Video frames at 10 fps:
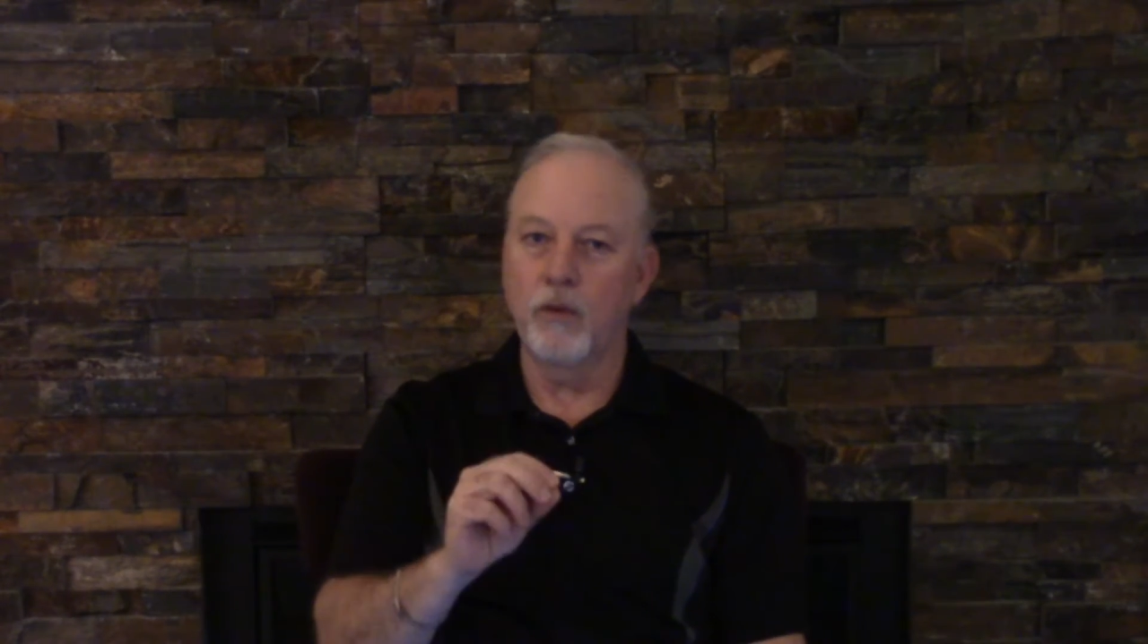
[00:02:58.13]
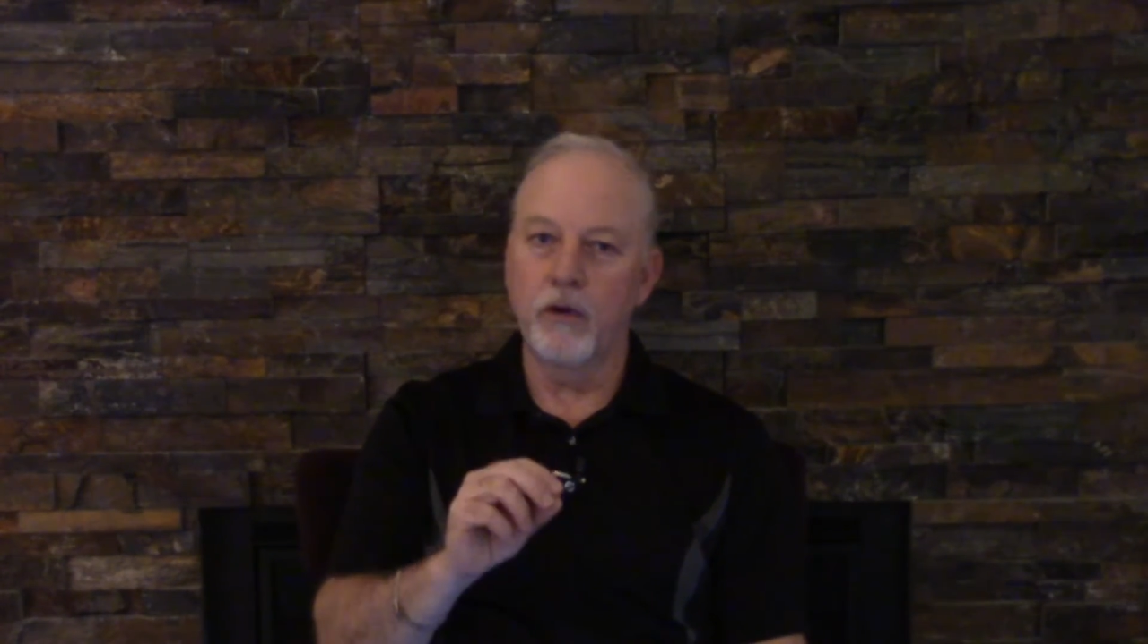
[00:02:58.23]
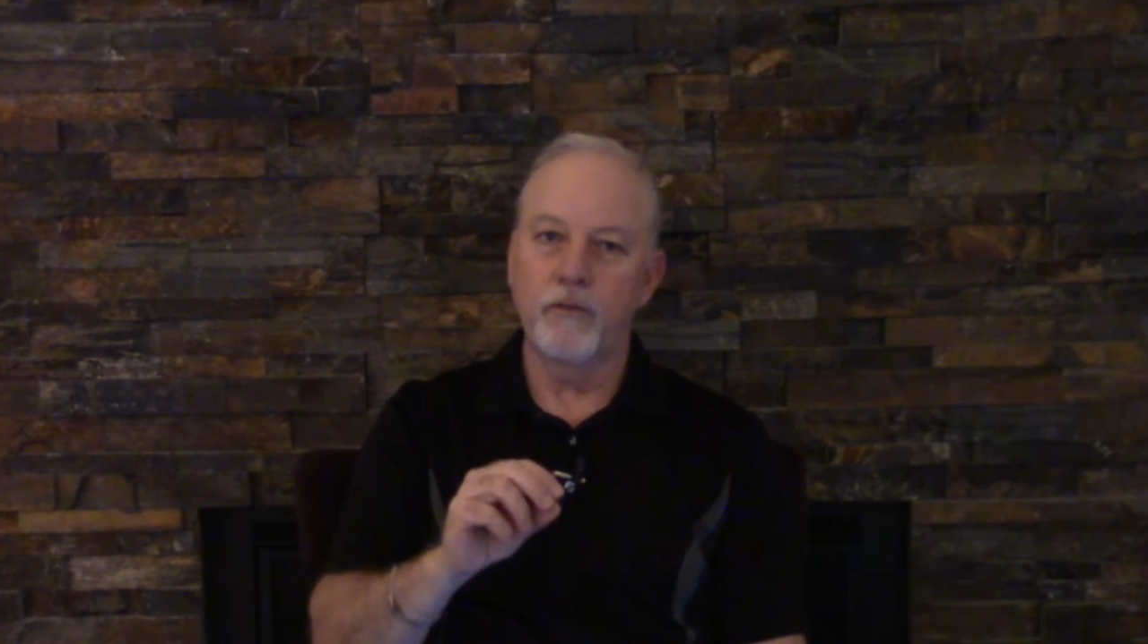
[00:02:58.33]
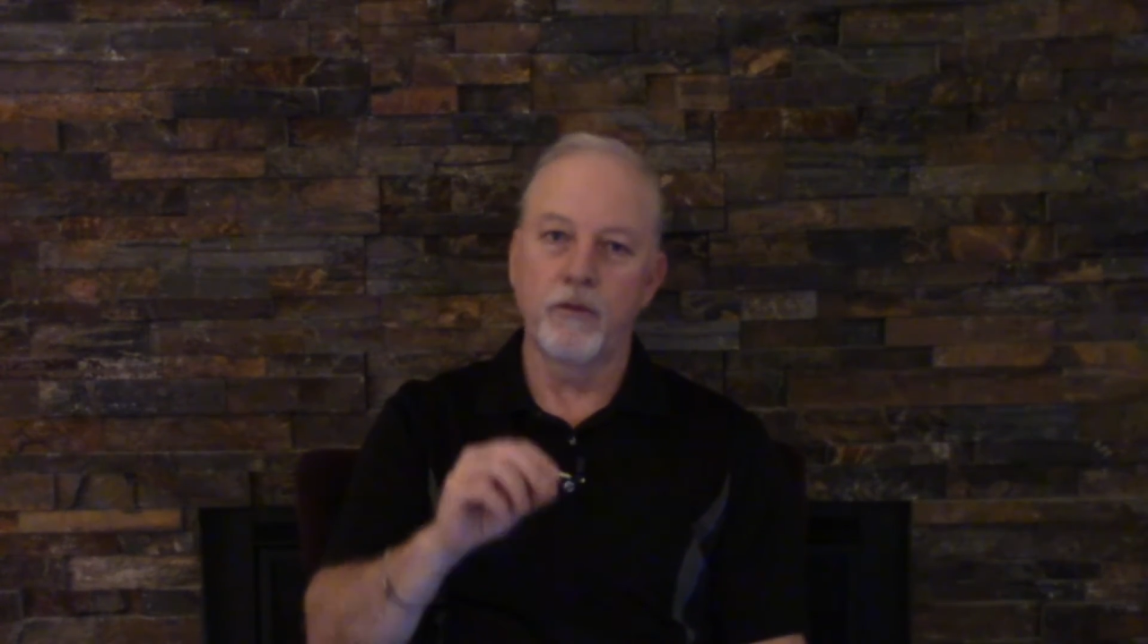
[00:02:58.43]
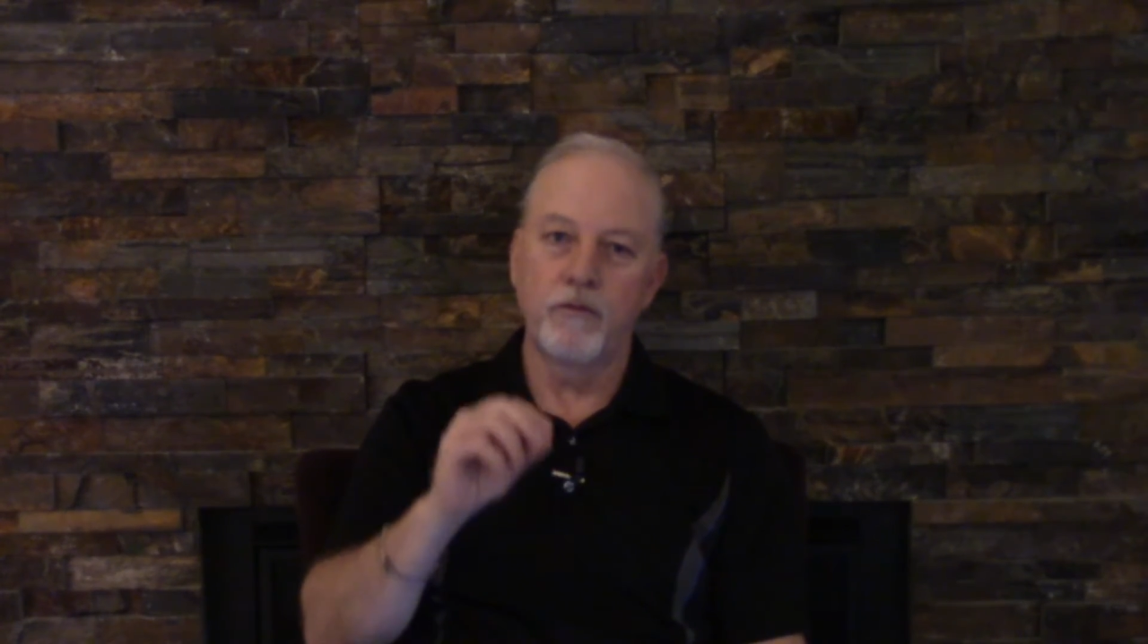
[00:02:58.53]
word for